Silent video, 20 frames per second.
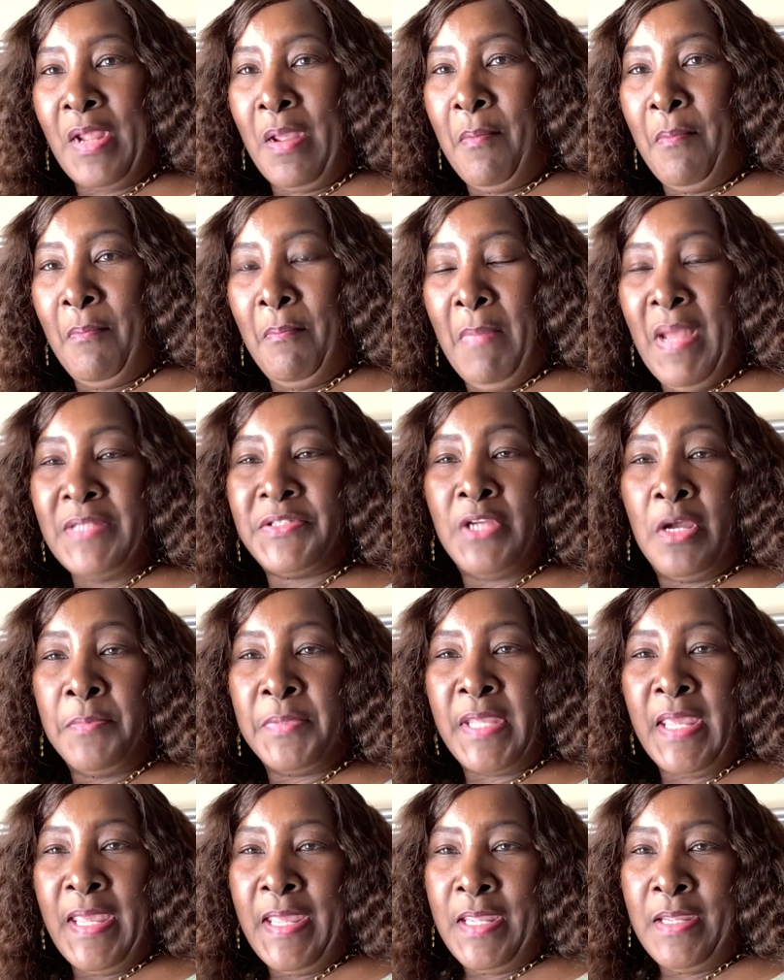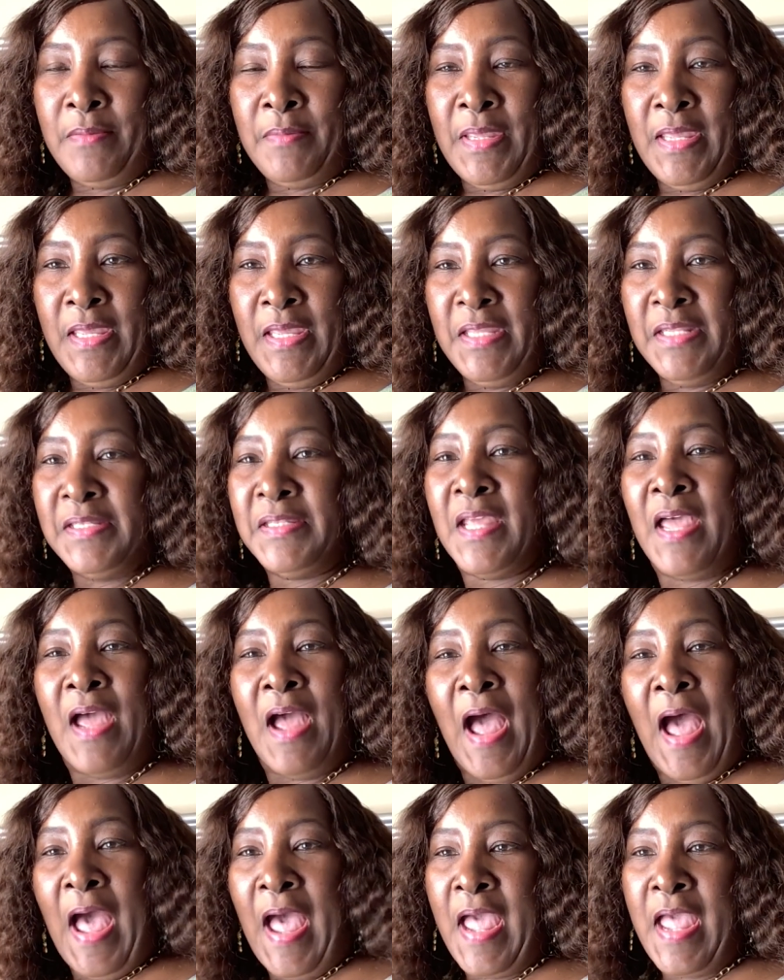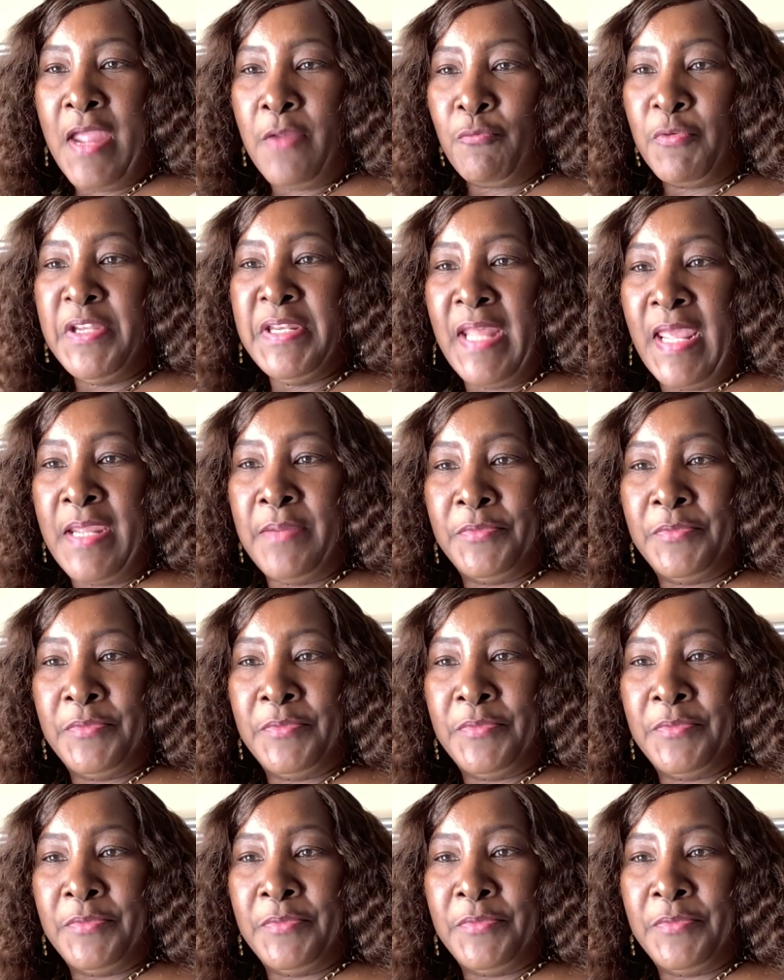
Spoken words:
my Dumb Cane. And I renamed